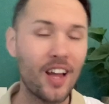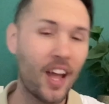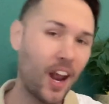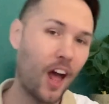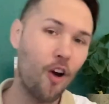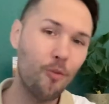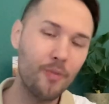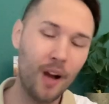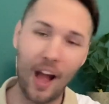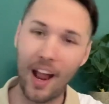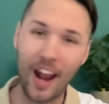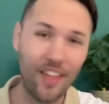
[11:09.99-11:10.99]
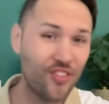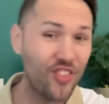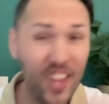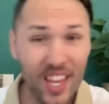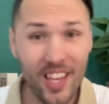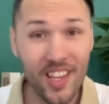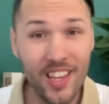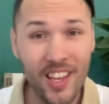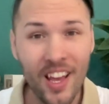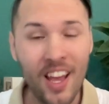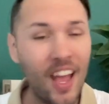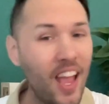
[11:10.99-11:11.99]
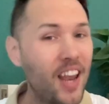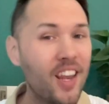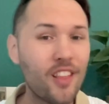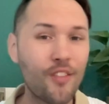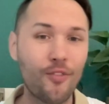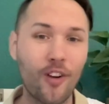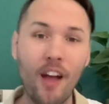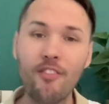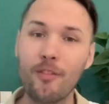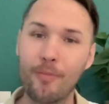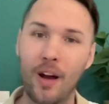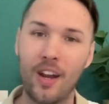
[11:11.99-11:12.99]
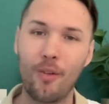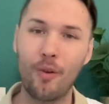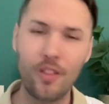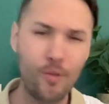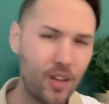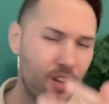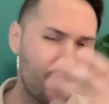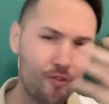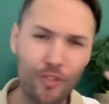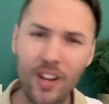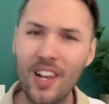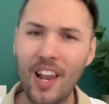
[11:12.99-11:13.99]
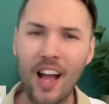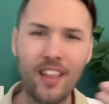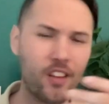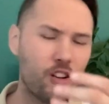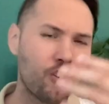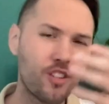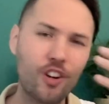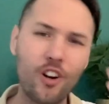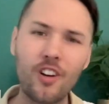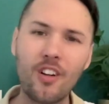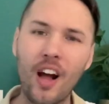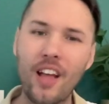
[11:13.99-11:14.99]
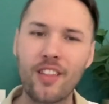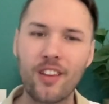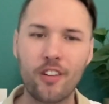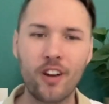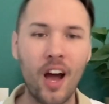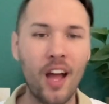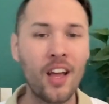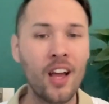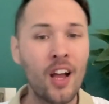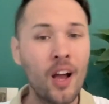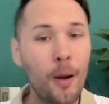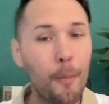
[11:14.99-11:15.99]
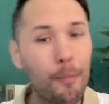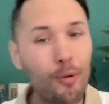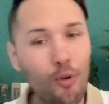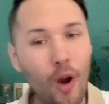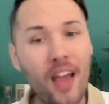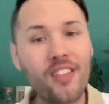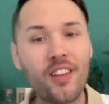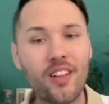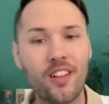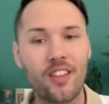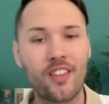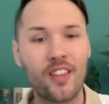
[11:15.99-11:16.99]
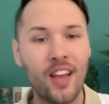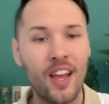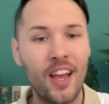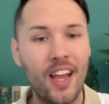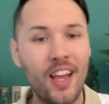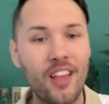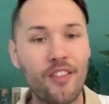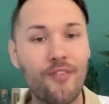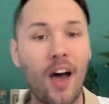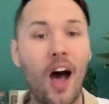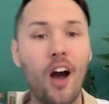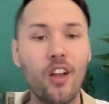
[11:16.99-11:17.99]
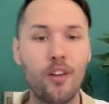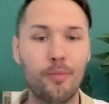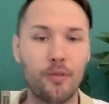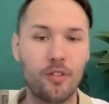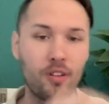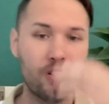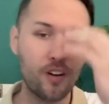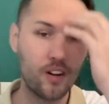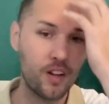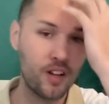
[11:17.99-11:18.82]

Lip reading: And I hope, and I think it is for everybody, whether we realize it or internalize it or not. Presence is valuable.